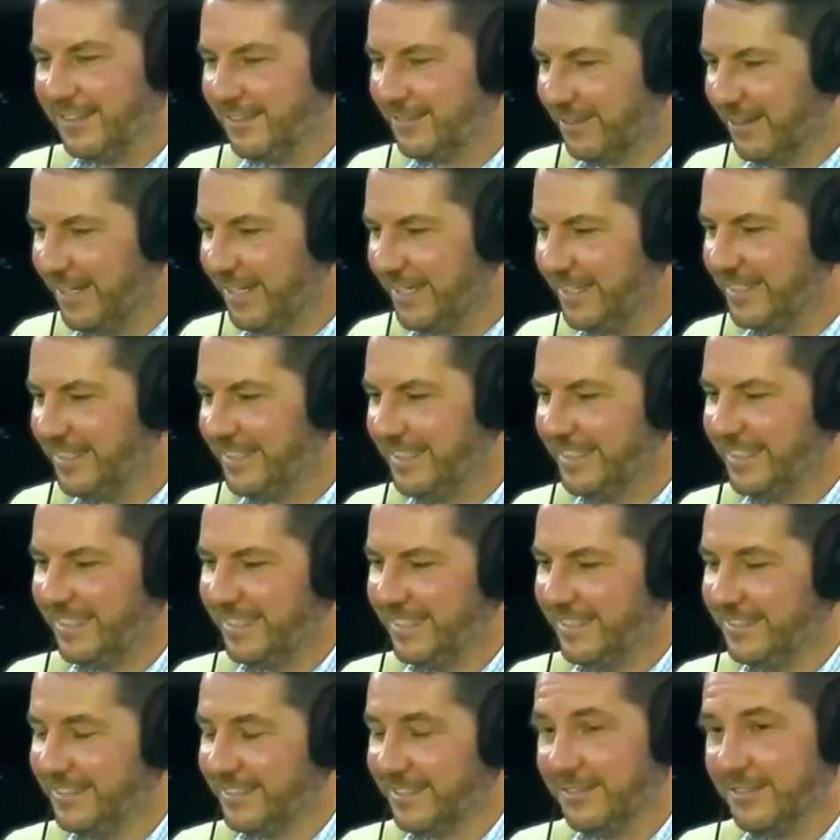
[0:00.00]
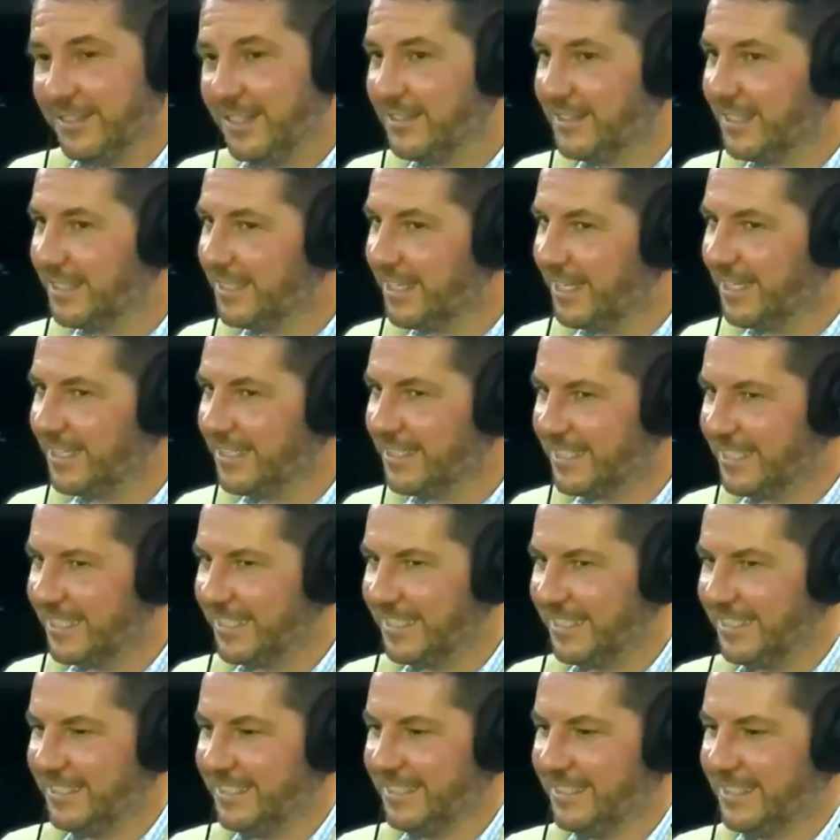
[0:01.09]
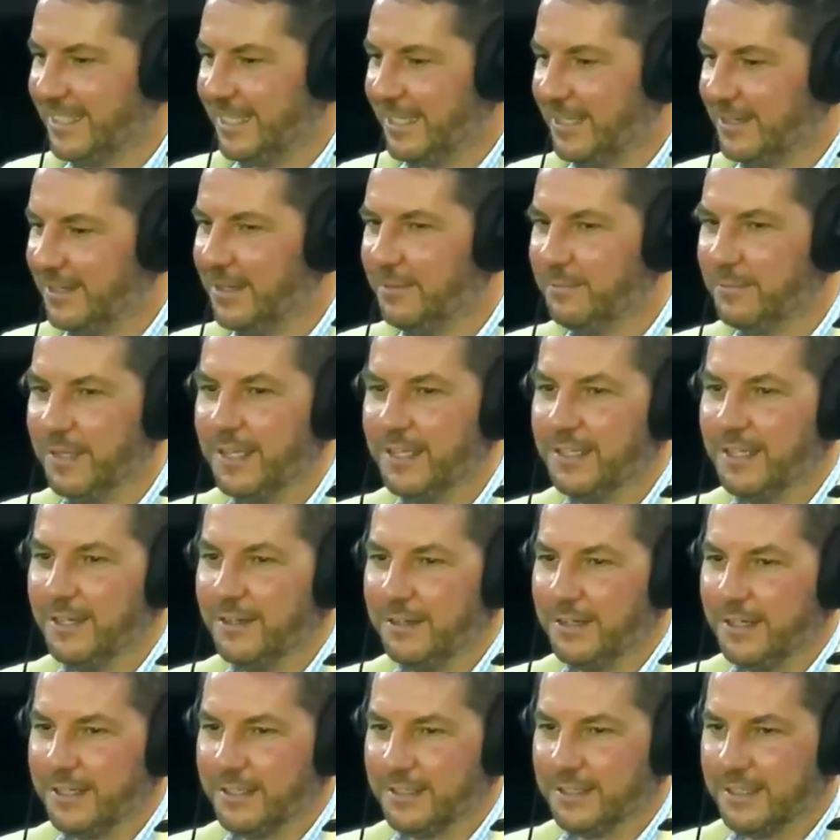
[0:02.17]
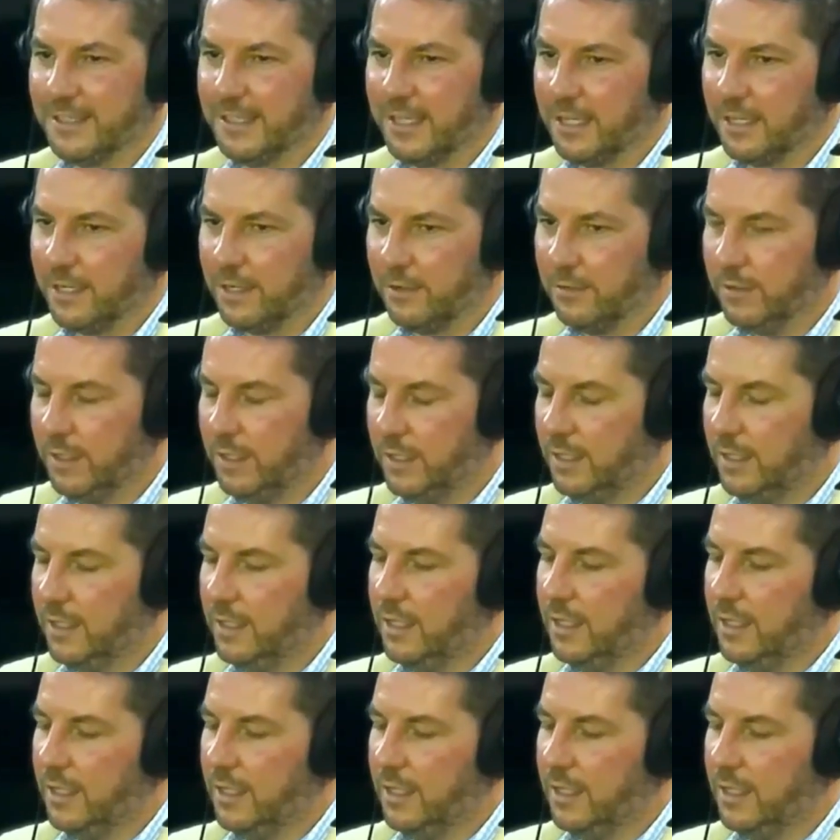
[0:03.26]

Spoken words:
Yeah, right. You know, and sometimes it does, and then it's like, yep, and there it is. You know,